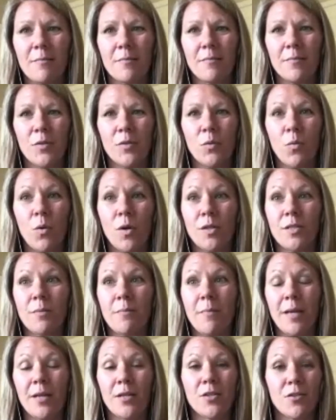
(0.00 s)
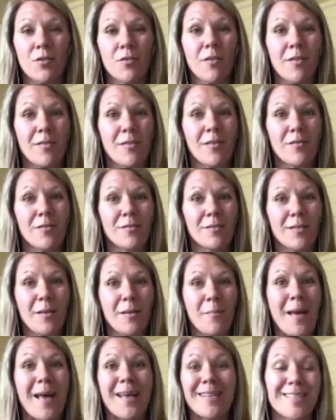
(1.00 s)
you want to make sure that there's
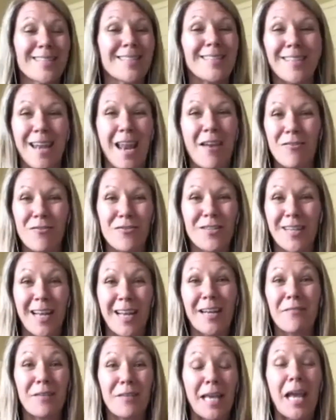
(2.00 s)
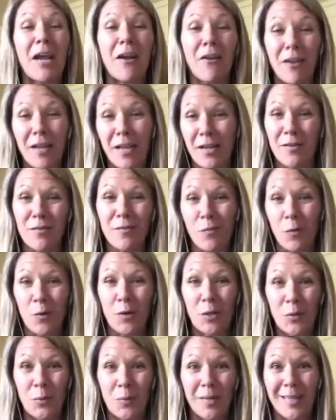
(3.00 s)
a masculine energy kind of carrying for
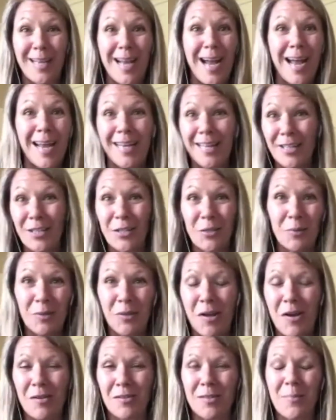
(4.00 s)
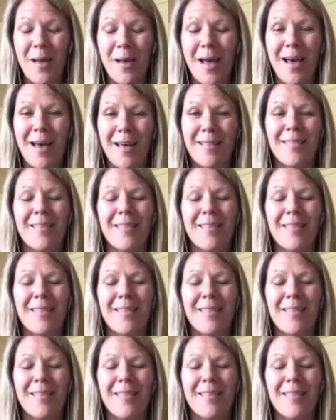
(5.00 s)
you and guiding you along the path.